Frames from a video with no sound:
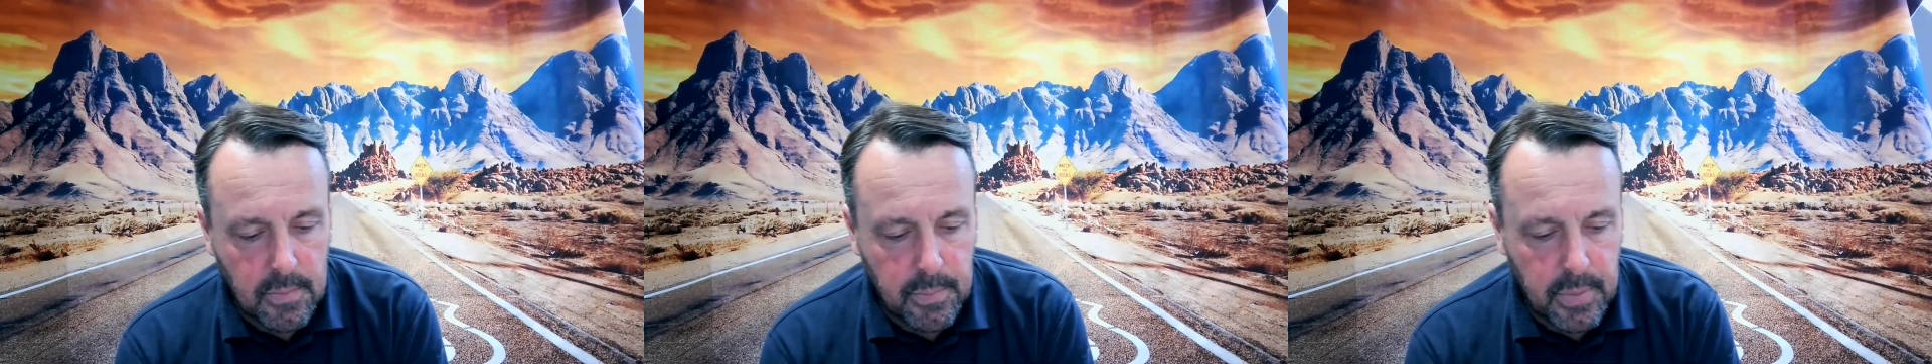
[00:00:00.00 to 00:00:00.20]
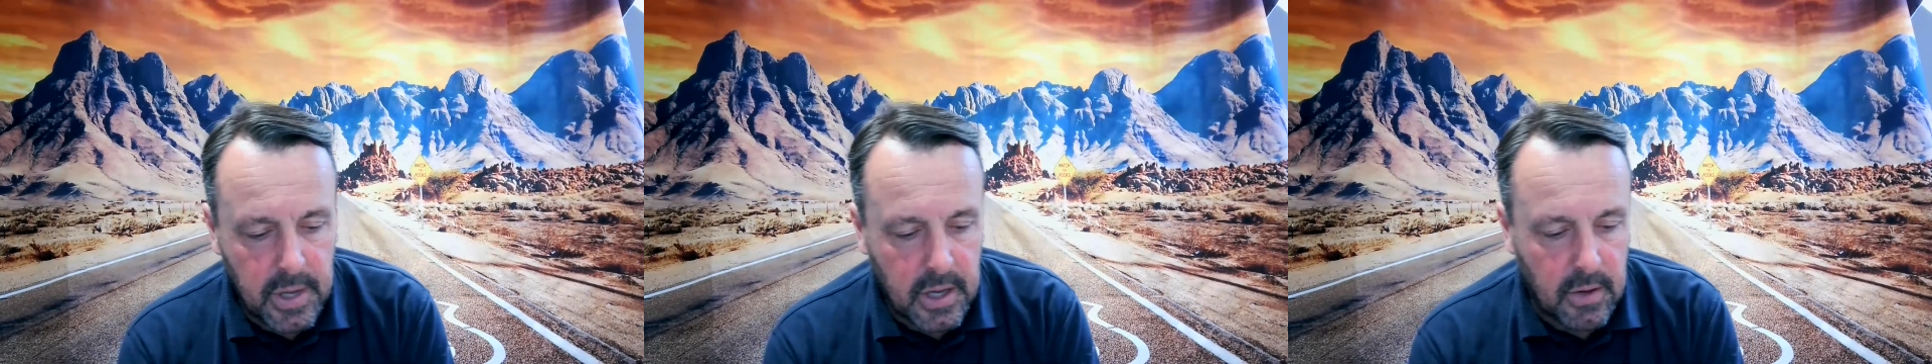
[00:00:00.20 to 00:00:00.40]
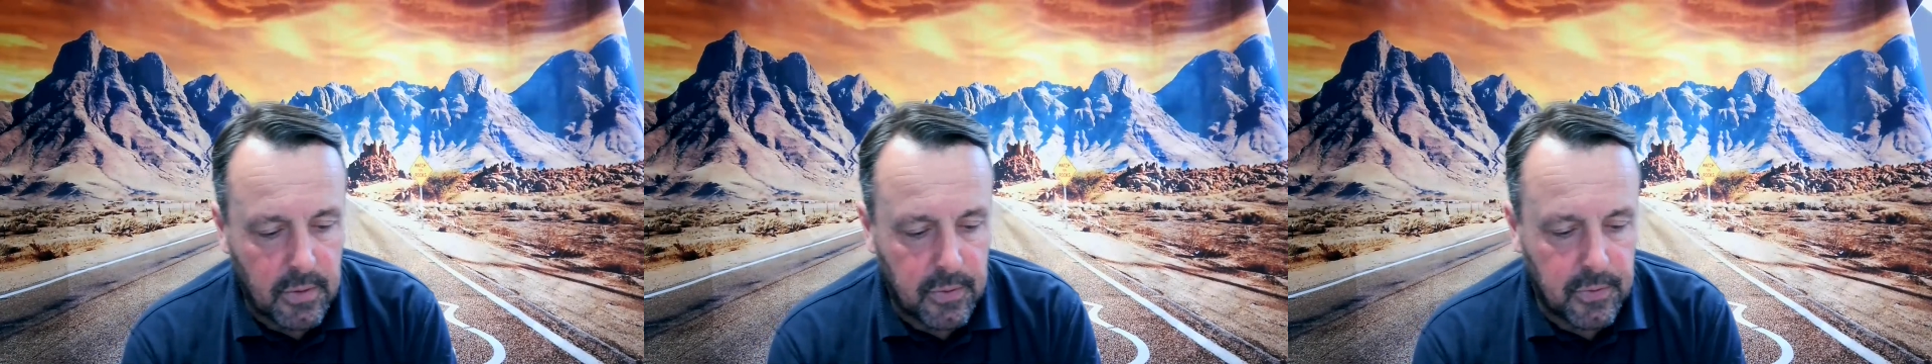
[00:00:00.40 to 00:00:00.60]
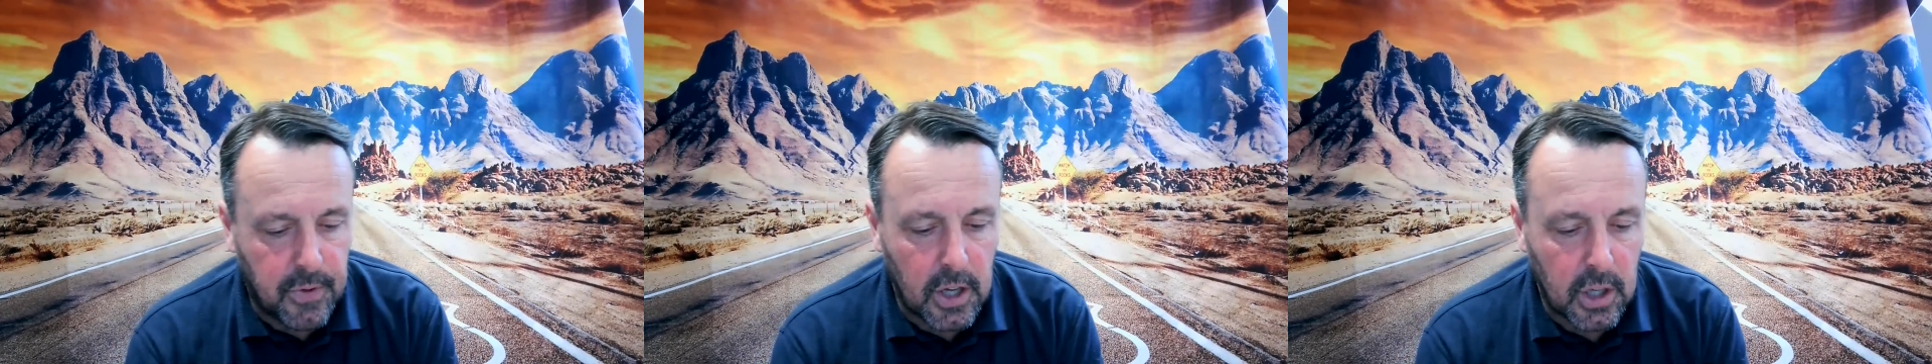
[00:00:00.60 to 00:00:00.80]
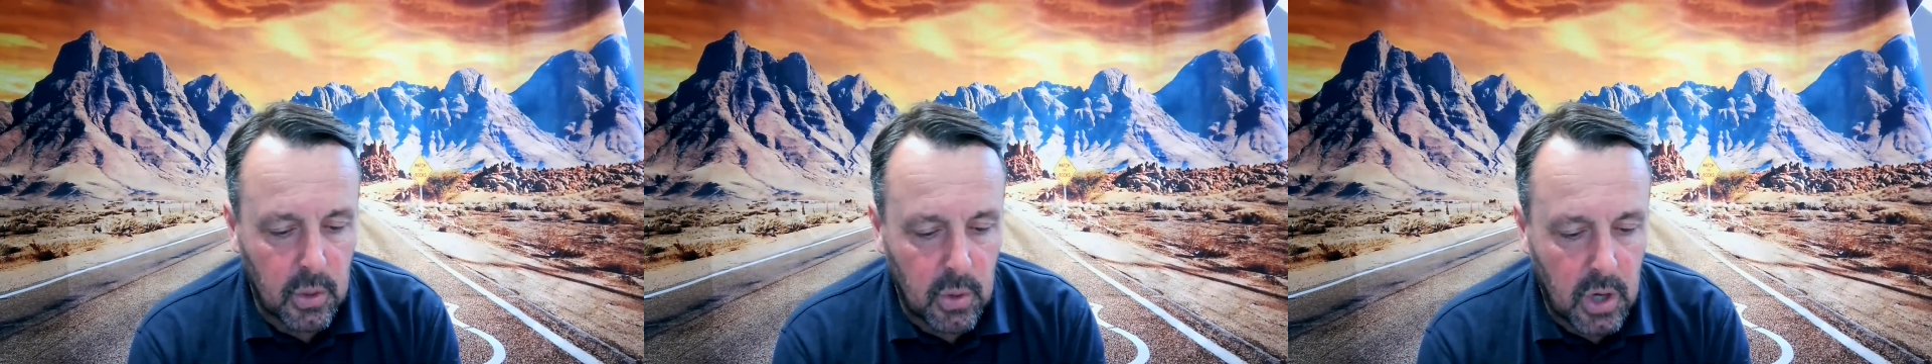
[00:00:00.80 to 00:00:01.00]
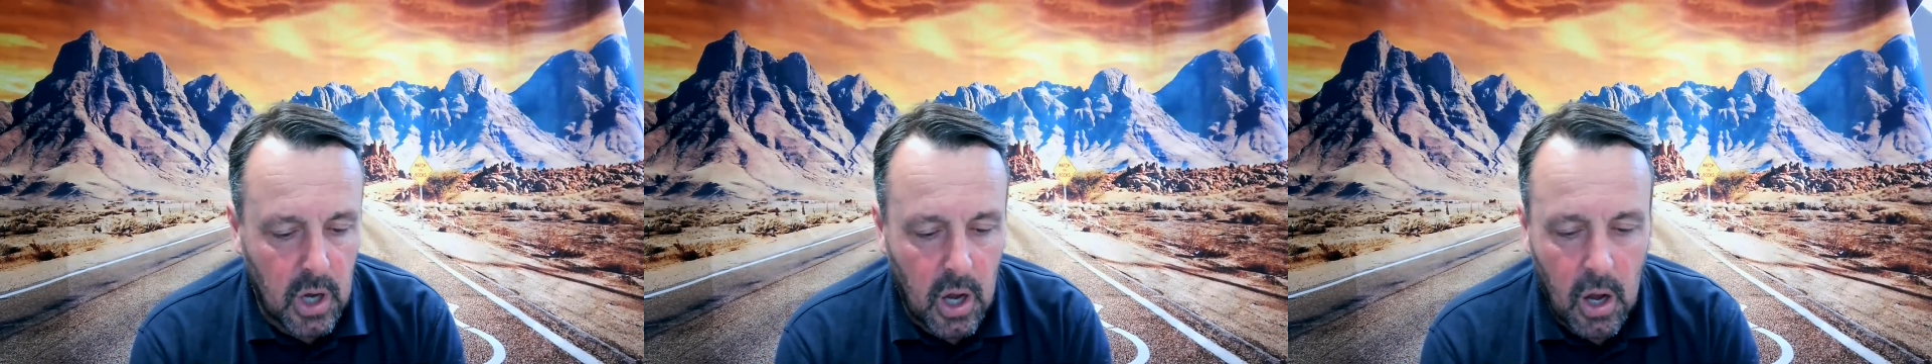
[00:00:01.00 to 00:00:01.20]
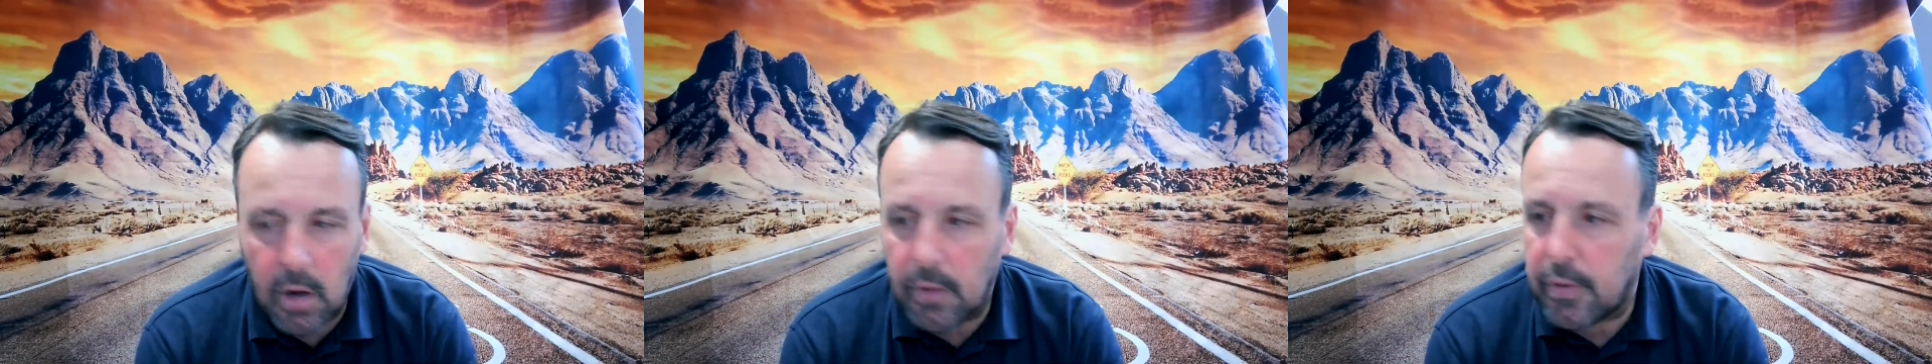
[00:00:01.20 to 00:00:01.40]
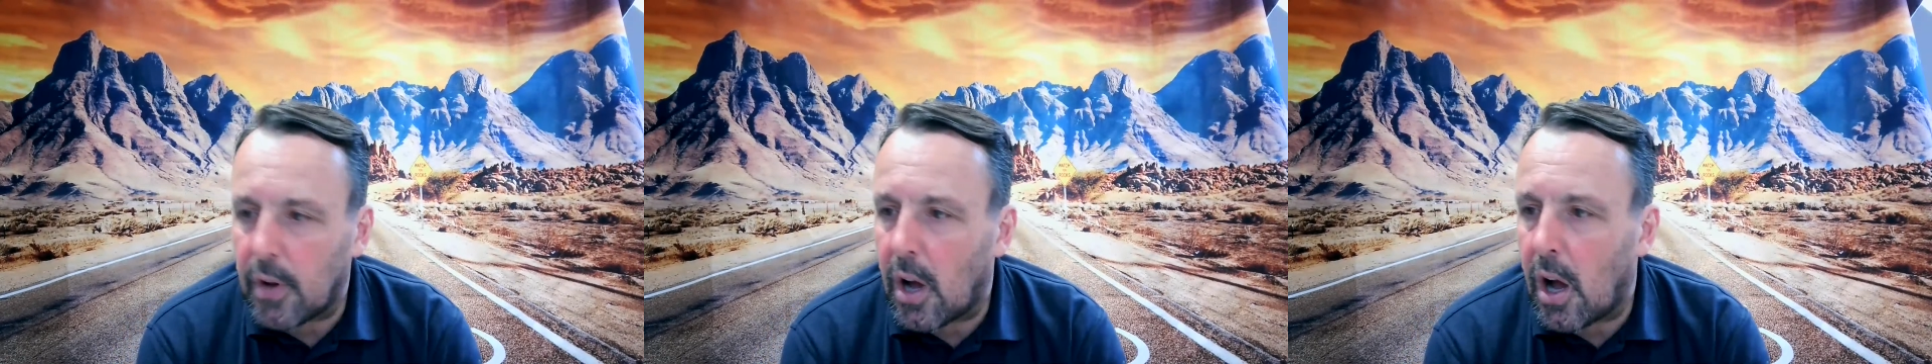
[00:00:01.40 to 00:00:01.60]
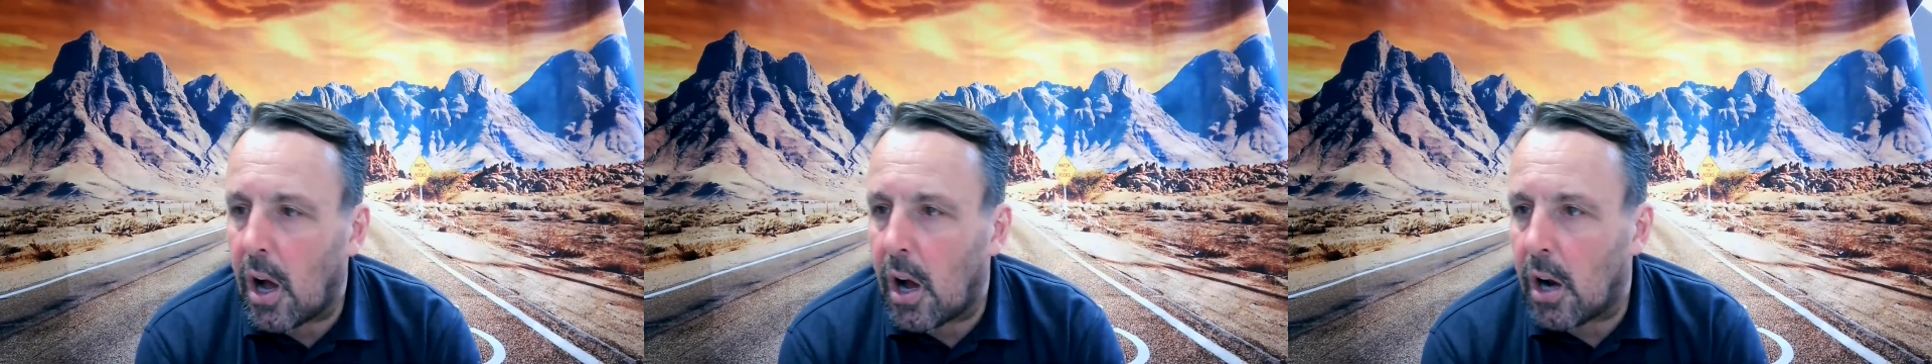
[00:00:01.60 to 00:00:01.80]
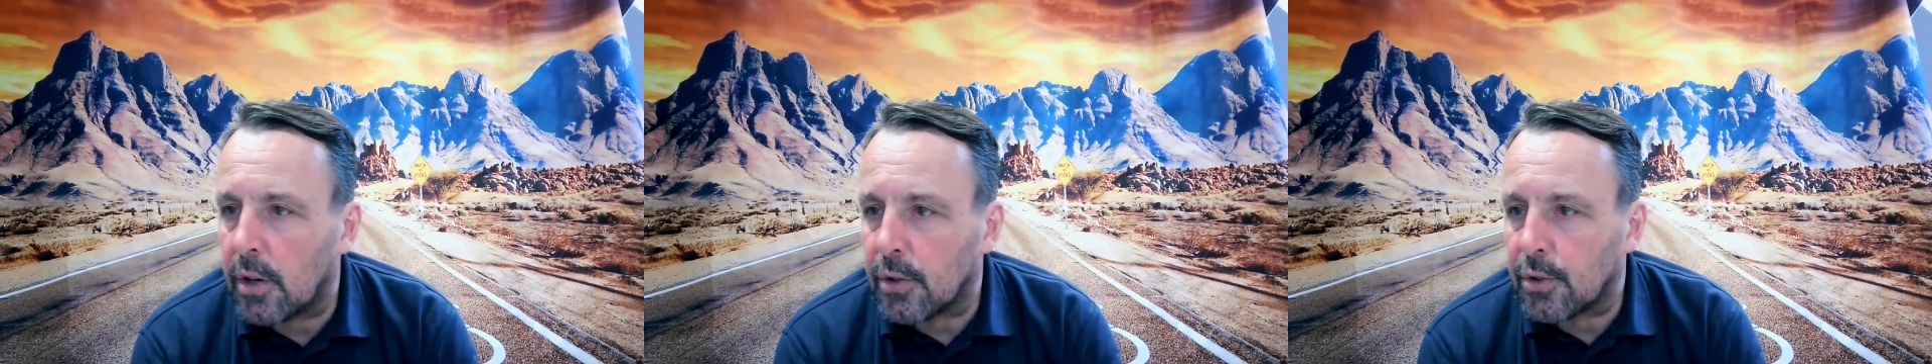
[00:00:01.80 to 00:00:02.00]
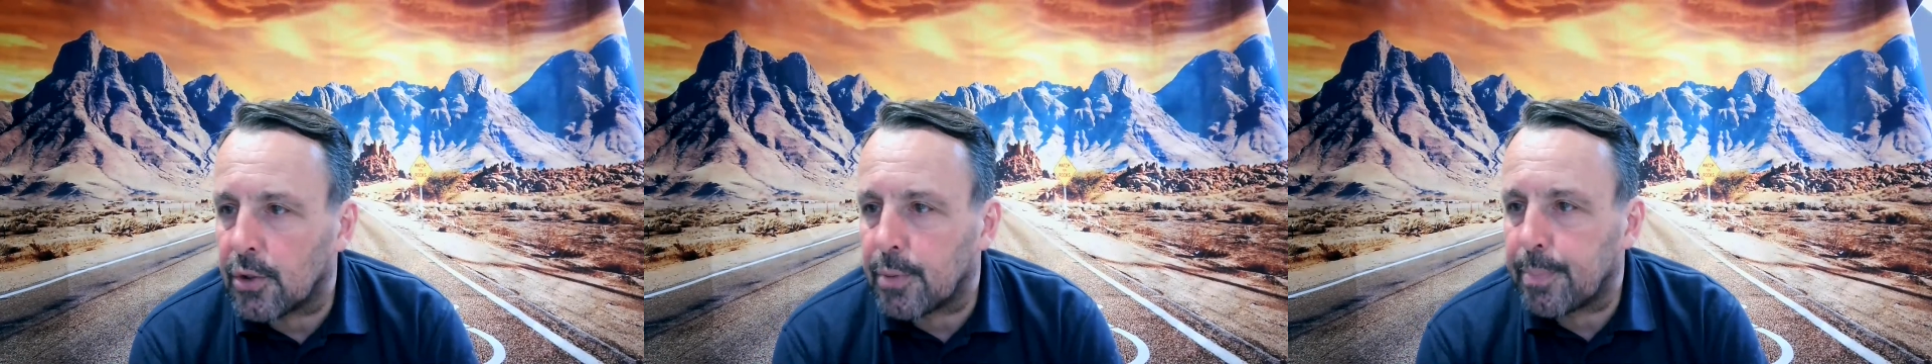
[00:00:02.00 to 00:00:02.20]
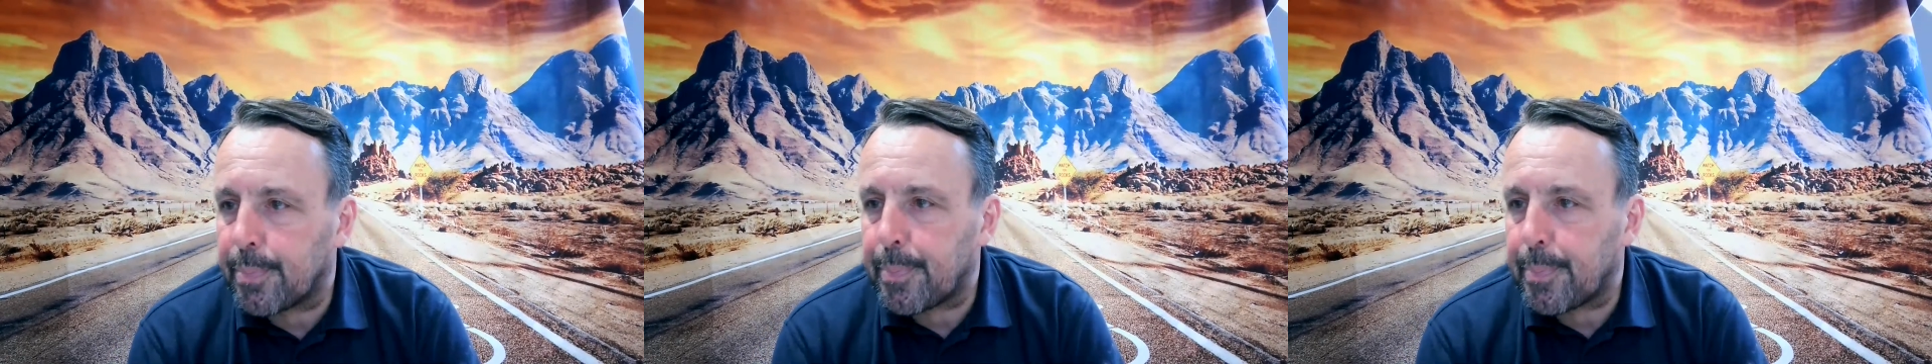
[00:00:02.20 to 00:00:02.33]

big follower of ours.